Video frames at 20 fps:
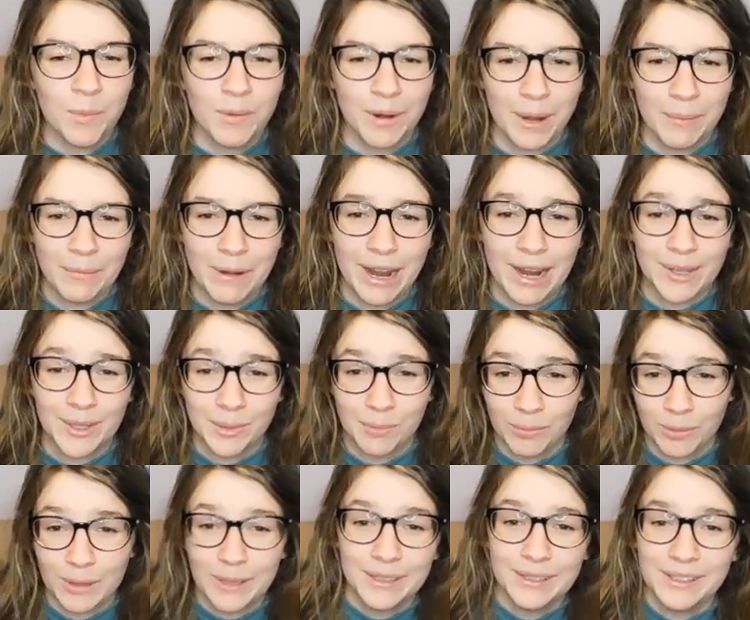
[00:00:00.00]
but I'm not
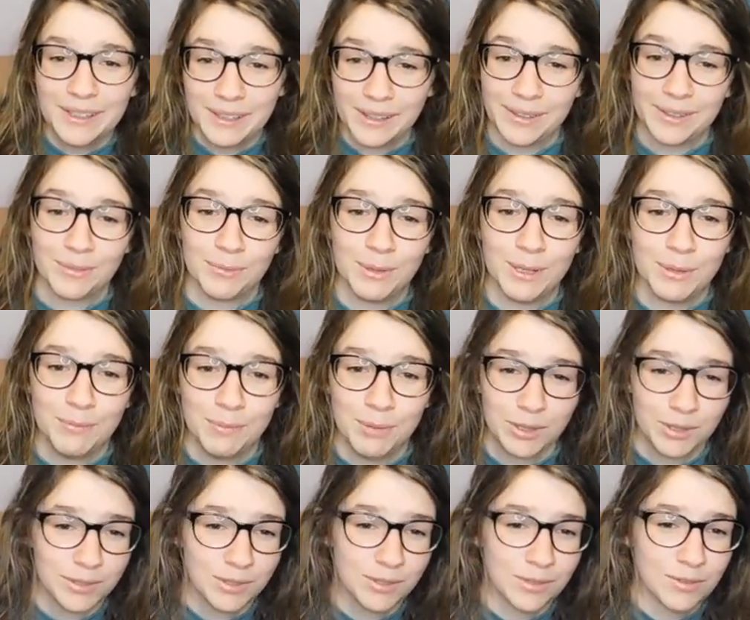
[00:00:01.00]
completing as many
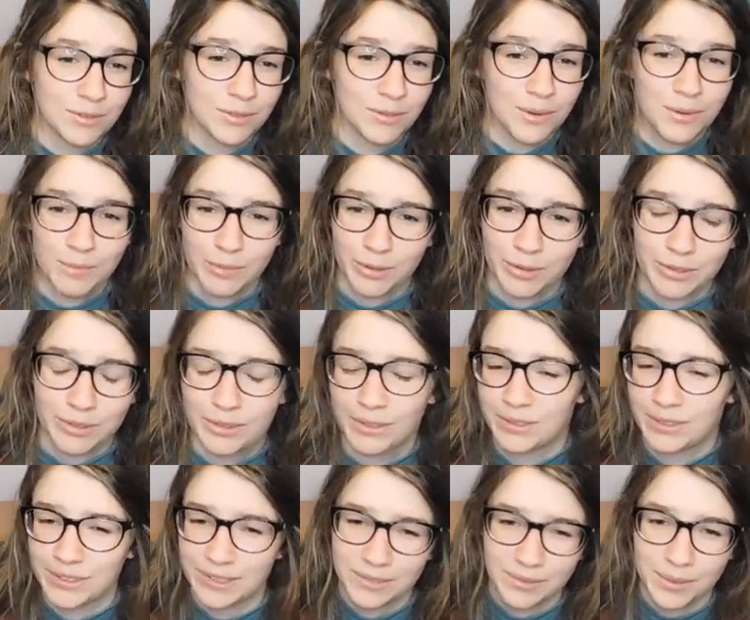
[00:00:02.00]
books as normal,
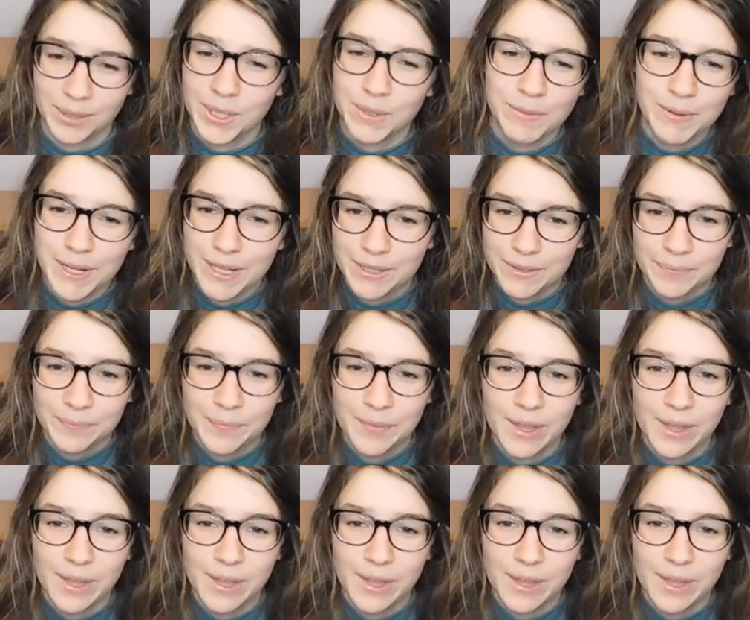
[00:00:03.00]
so it's really weird.